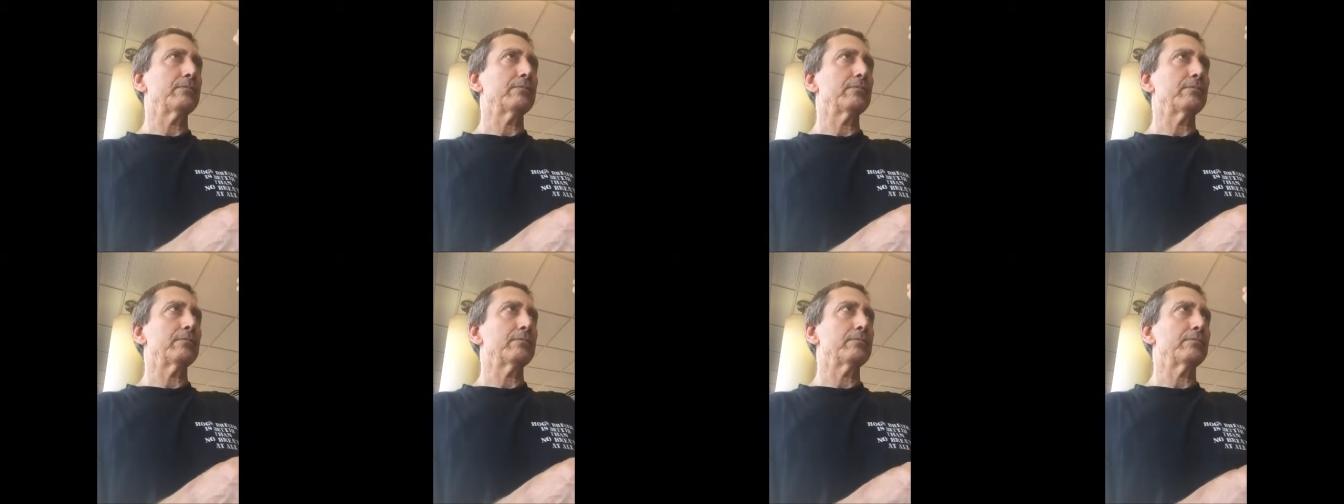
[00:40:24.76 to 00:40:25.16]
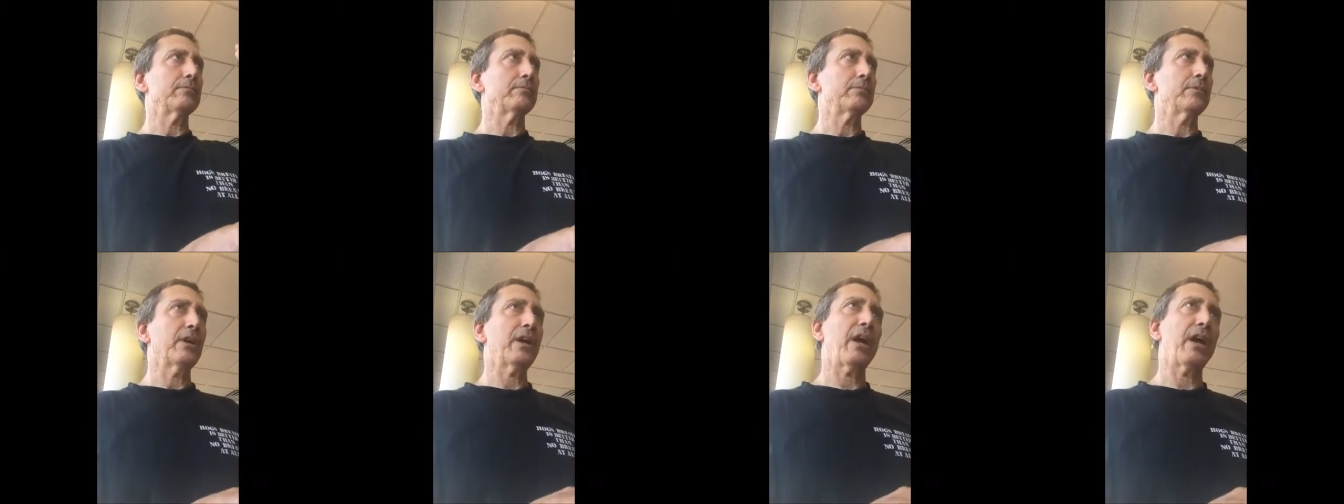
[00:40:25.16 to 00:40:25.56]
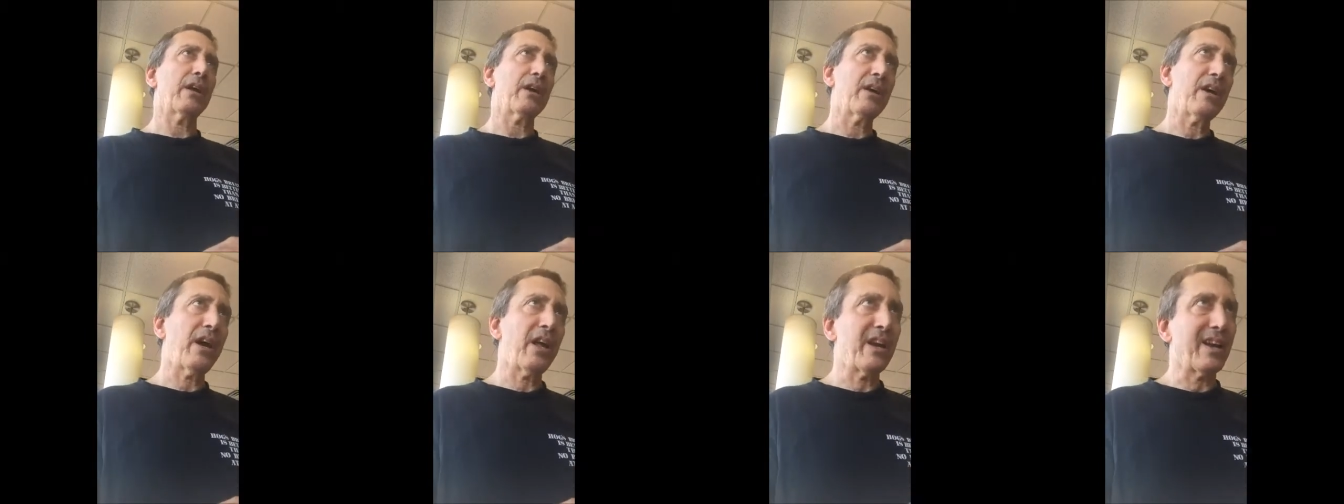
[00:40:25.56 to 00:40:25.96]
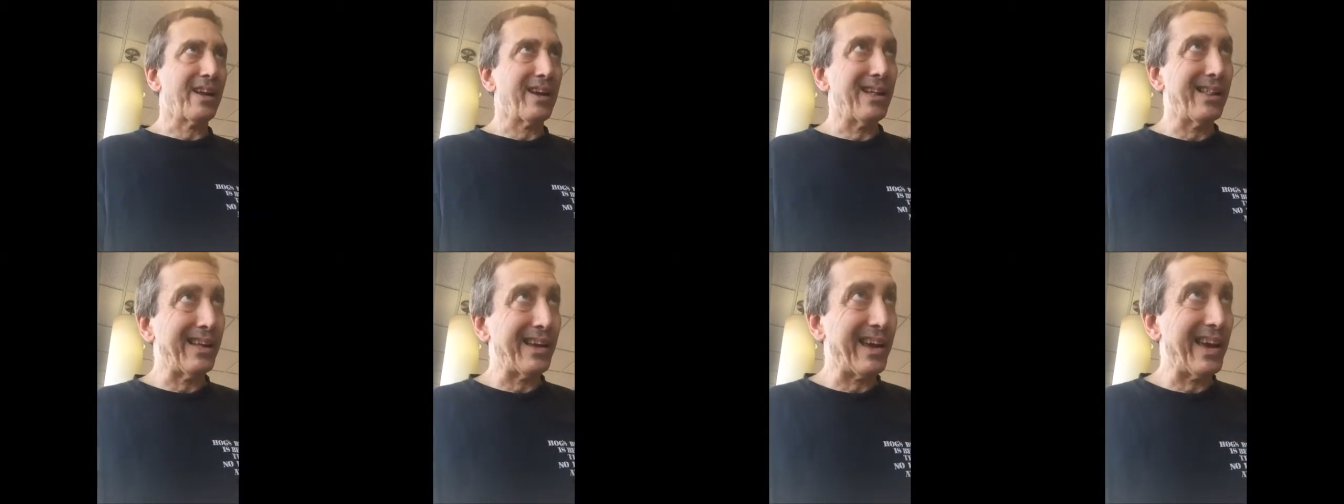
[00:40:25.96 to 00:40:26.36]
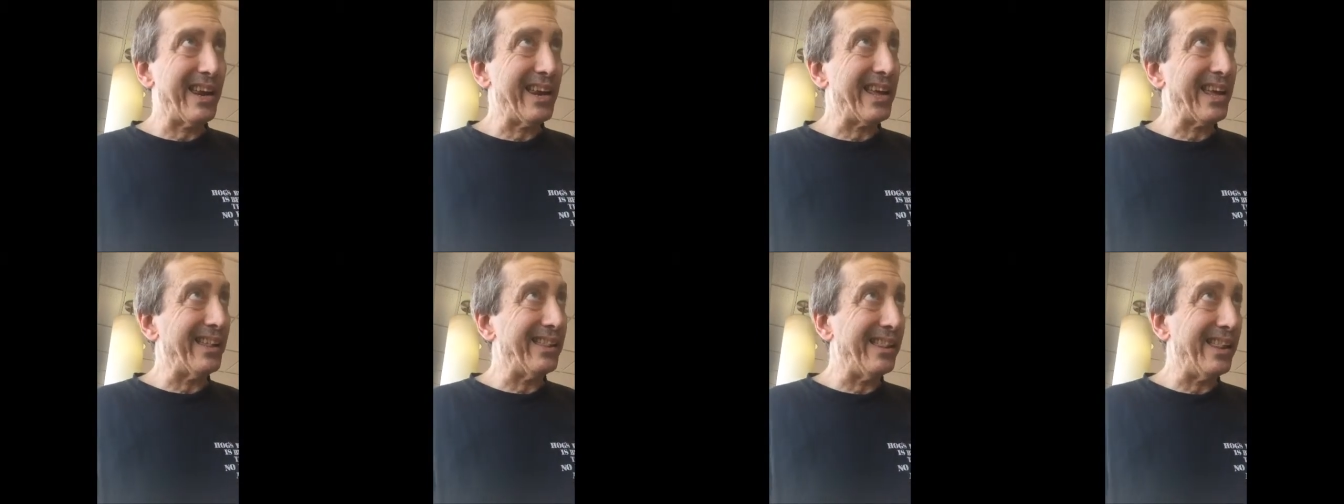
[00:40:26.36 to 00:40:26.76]
the point. To get kind of
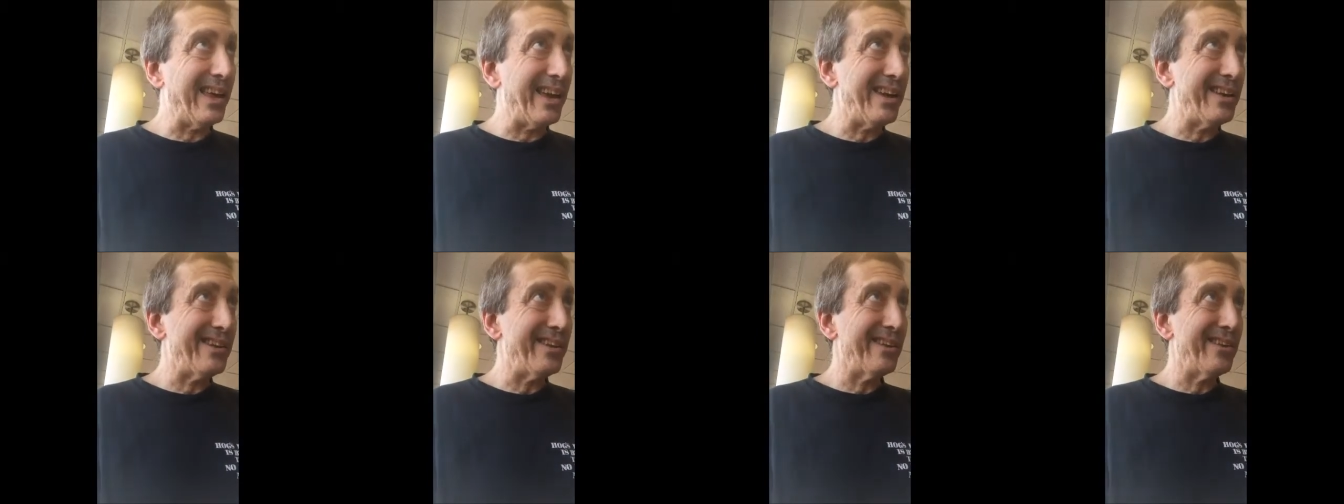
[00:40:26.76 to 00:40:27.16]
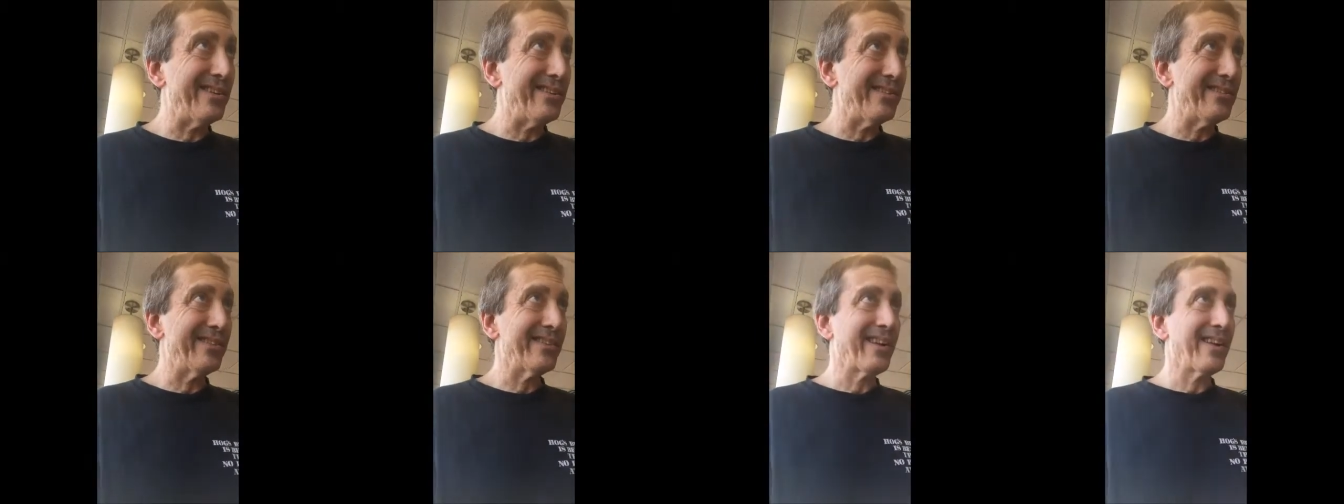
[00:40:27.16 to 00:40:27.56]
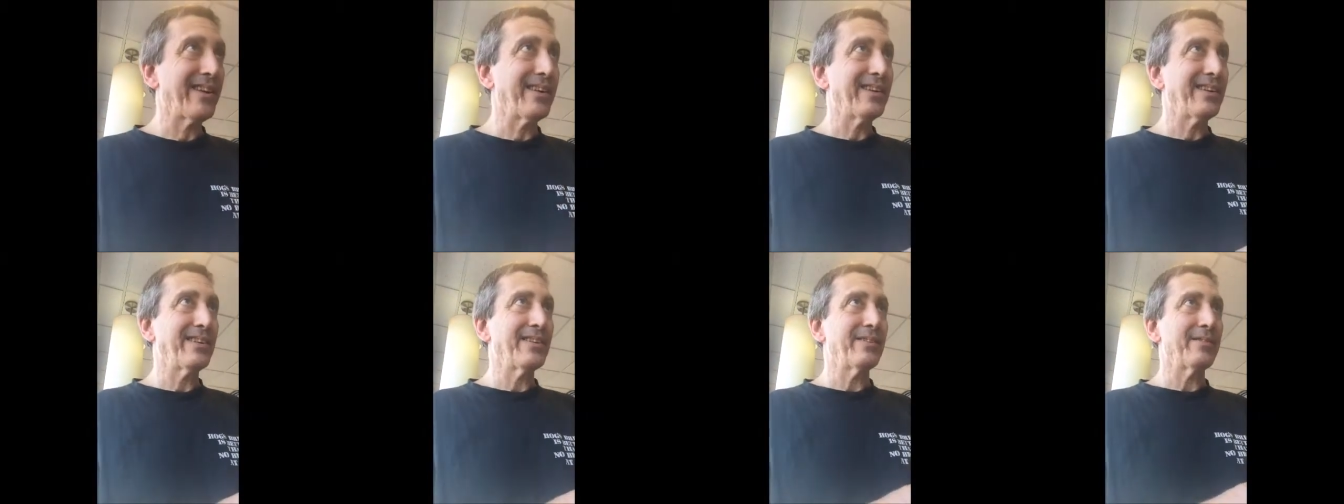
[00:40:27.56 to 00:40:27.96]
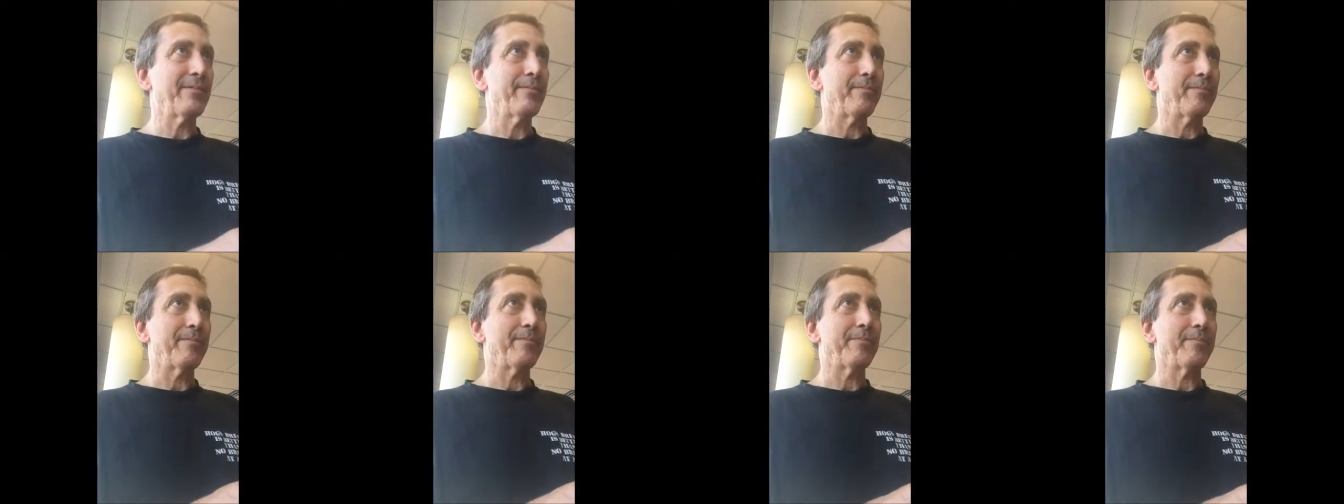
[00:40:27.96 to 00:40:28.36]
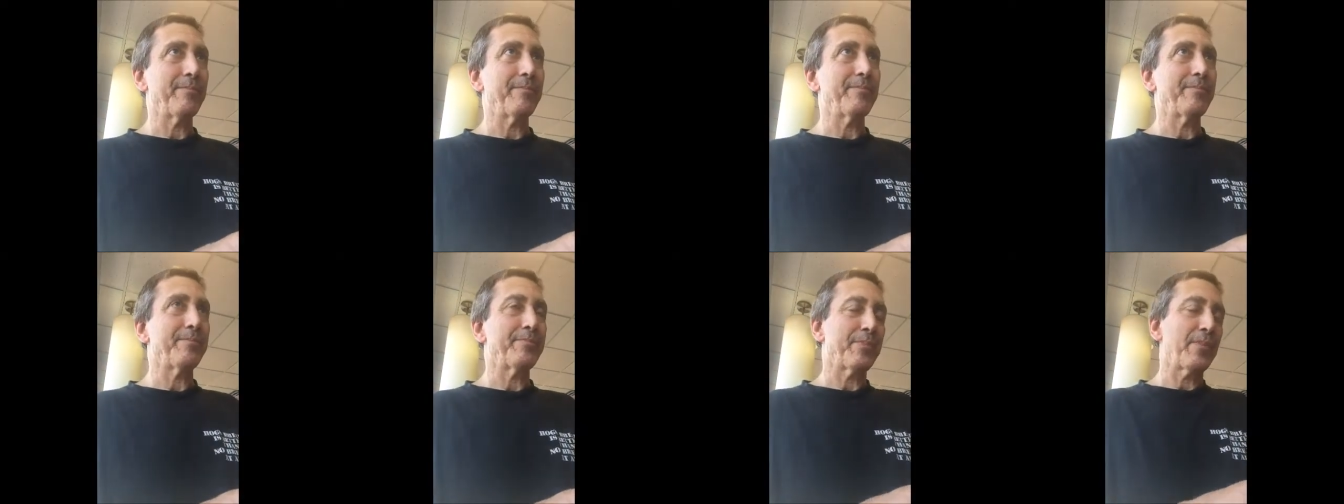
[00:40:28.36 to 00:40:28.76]
kind of get laid, you know. Oh, that's called
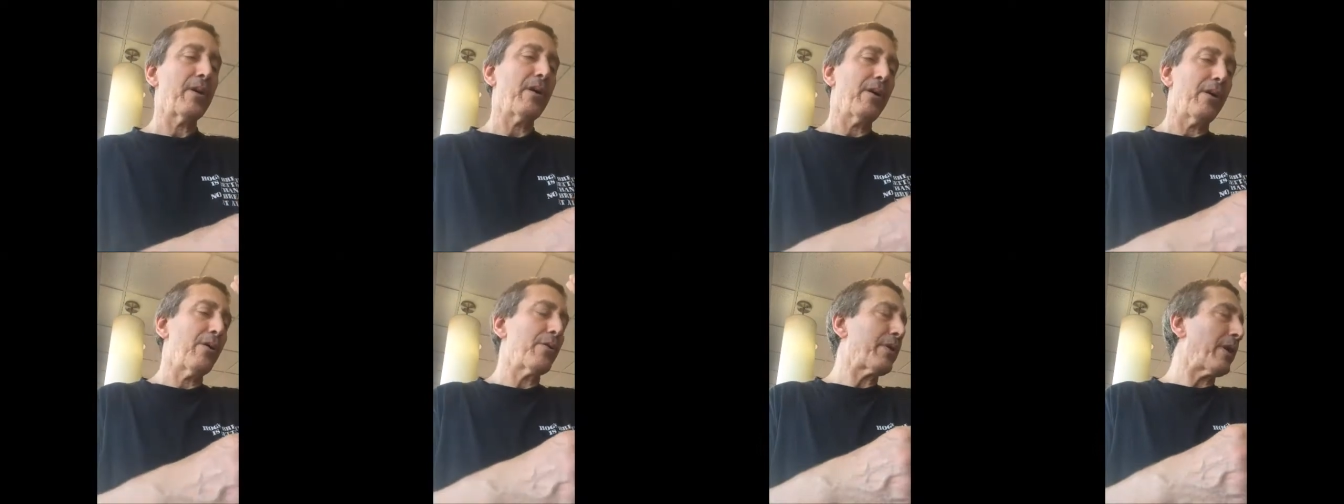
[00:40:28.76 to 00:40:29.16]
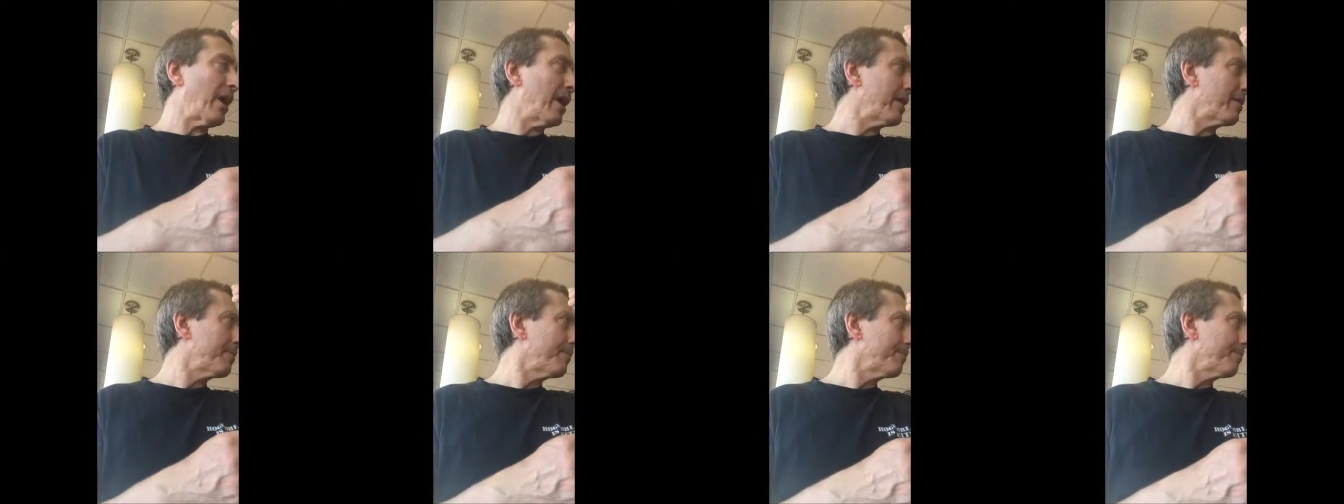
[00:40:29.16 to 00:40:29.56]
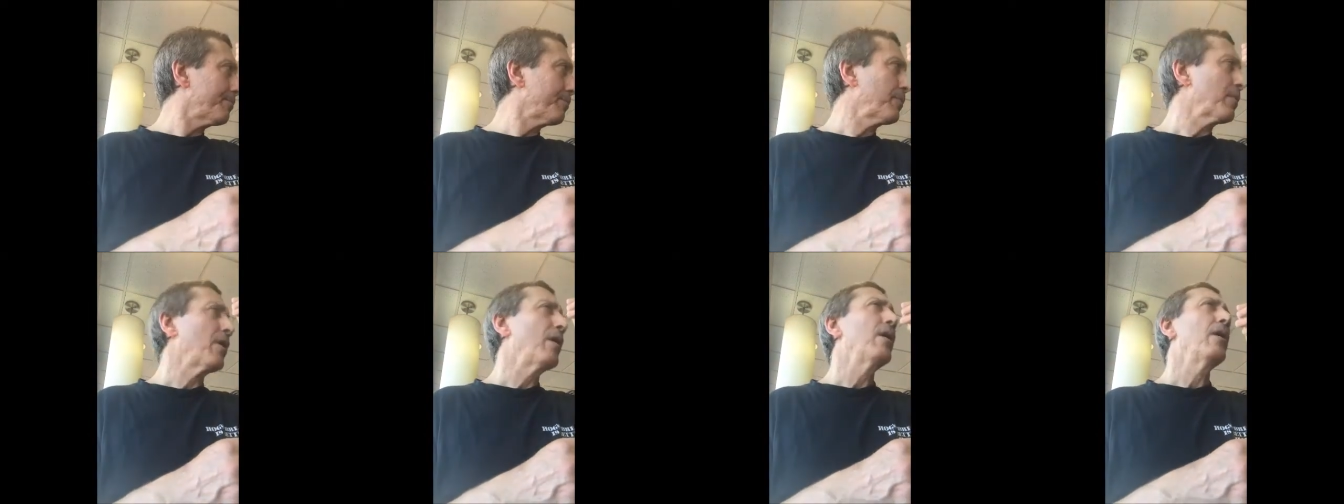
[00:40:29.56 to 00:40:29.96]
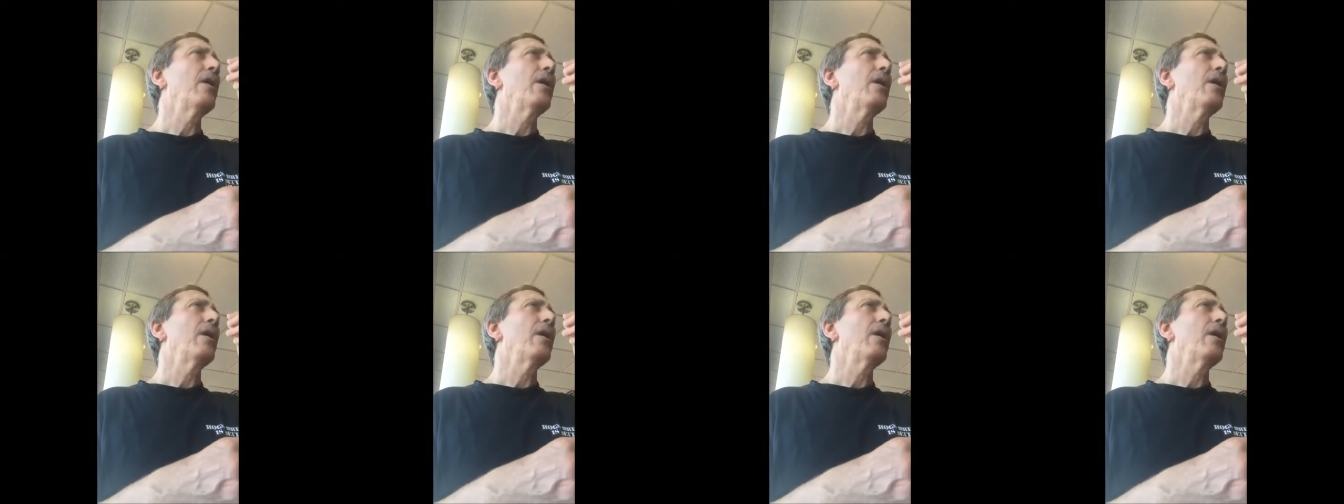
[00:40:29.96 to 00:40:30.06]
desperation too. Ah, okay. You're overly eager.